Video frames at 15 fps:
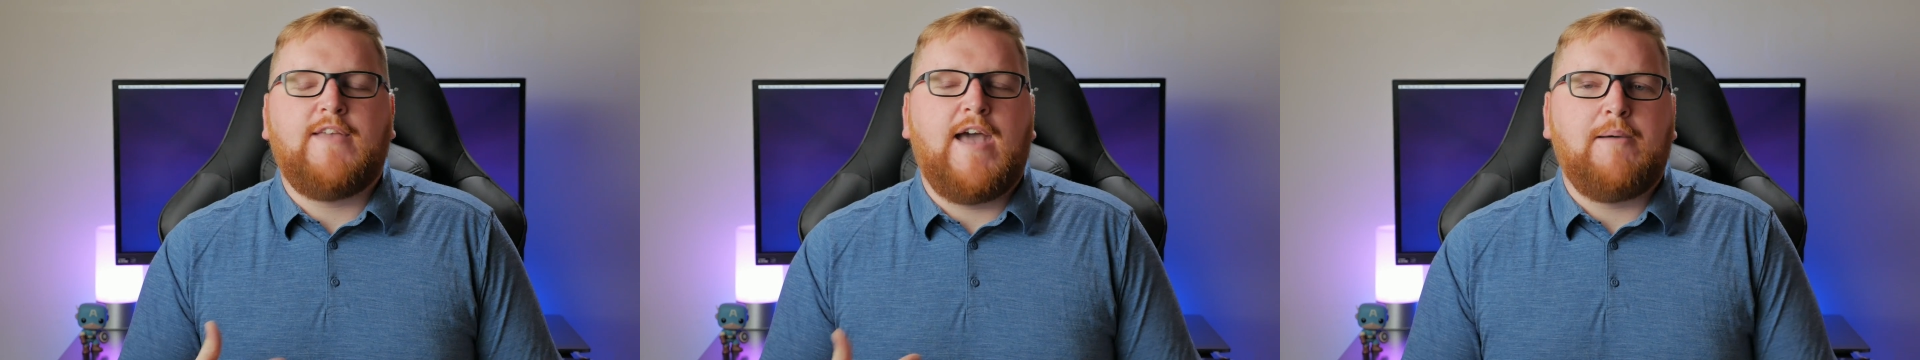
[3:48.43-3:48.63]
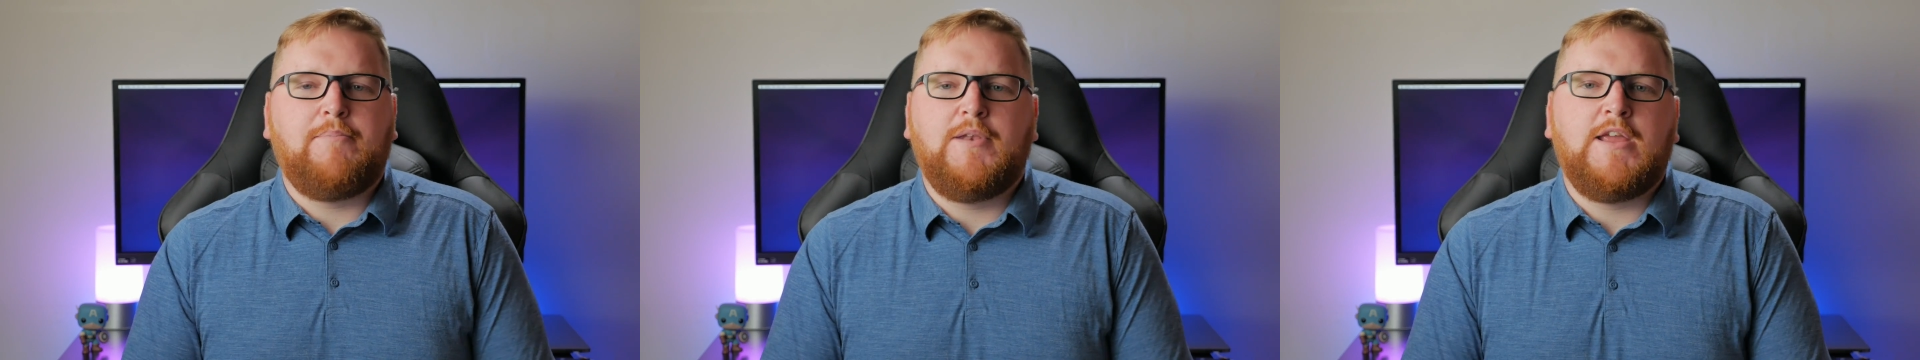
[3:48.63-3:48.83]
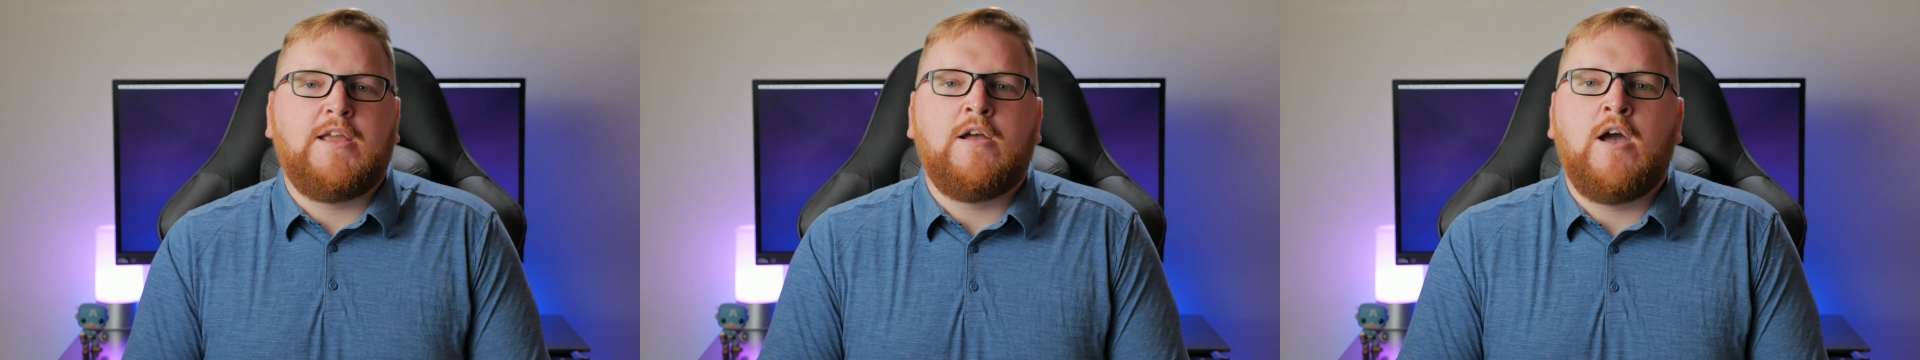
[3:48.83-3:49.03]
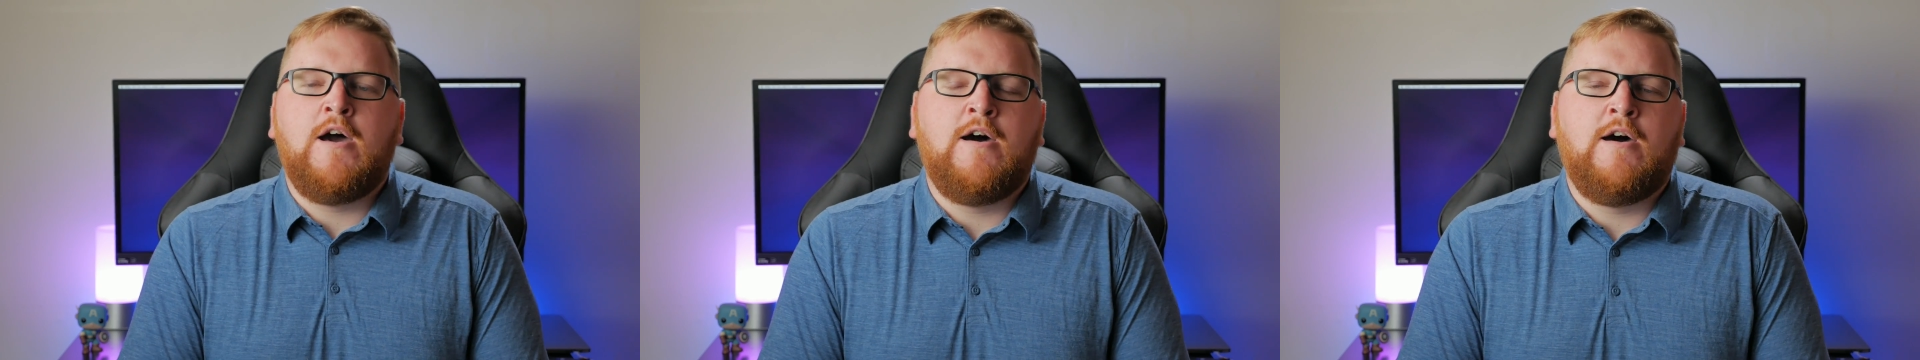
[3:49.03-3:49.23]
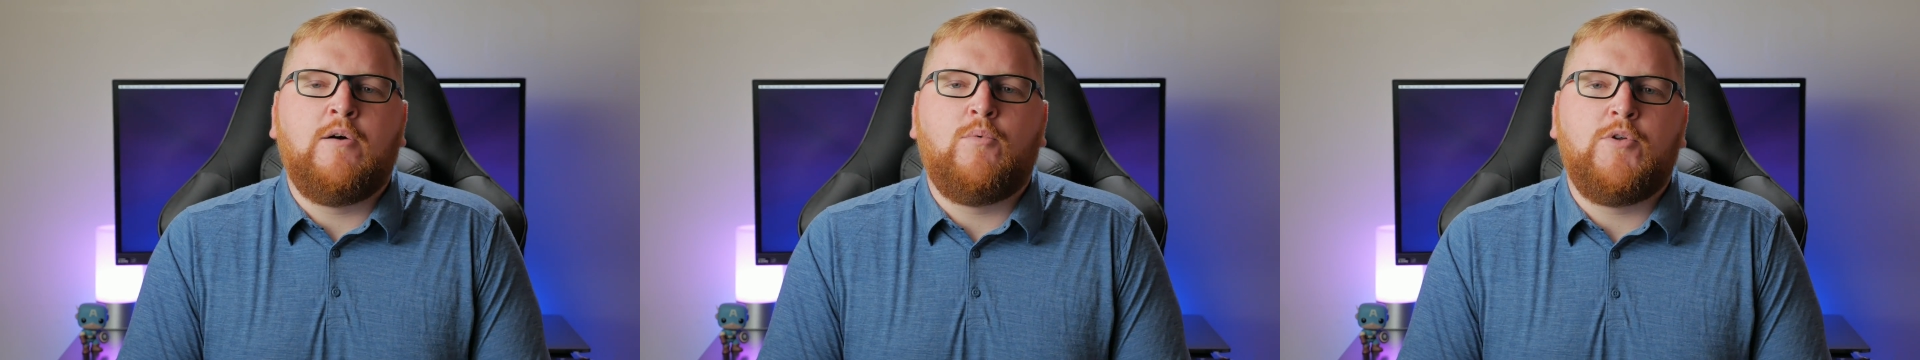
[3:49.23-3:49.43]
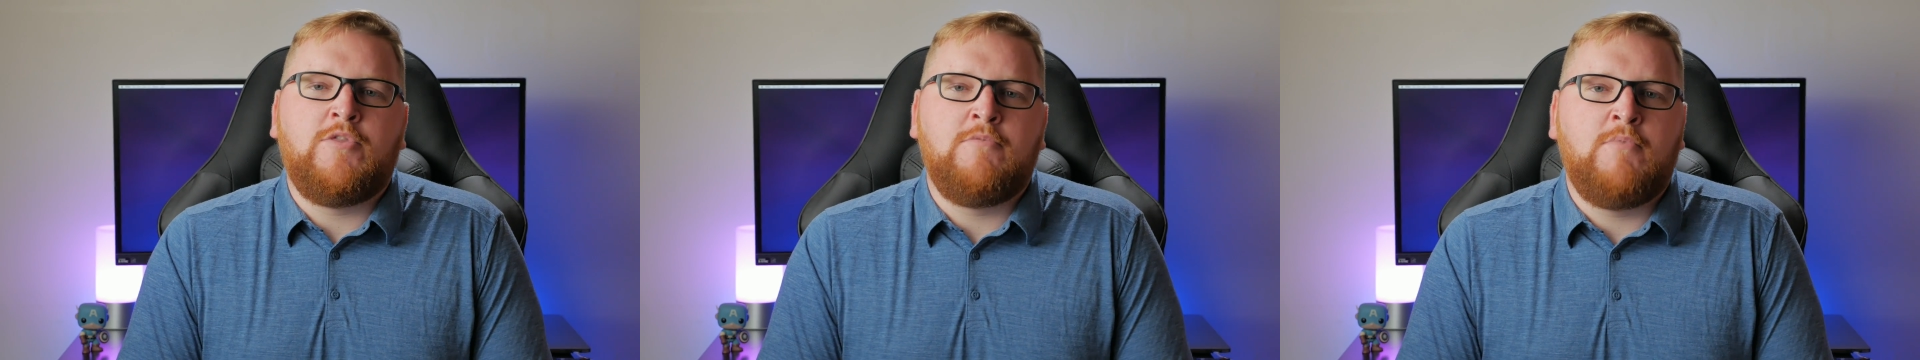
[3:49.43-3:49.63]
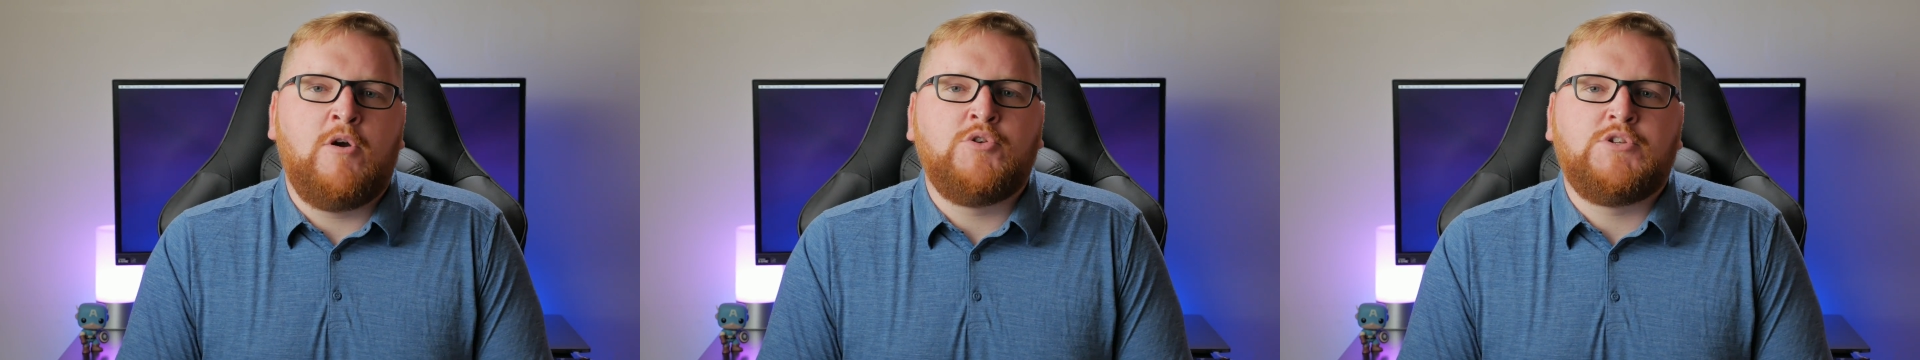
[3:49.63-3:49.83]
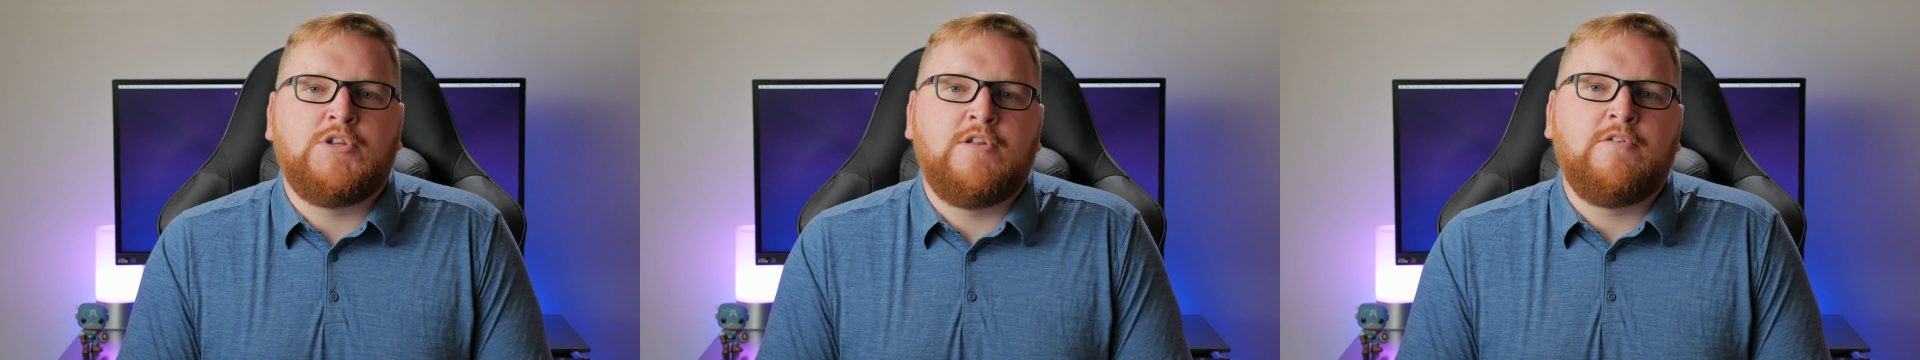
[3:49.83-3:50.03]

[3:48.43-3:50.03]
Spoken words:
happening with the motion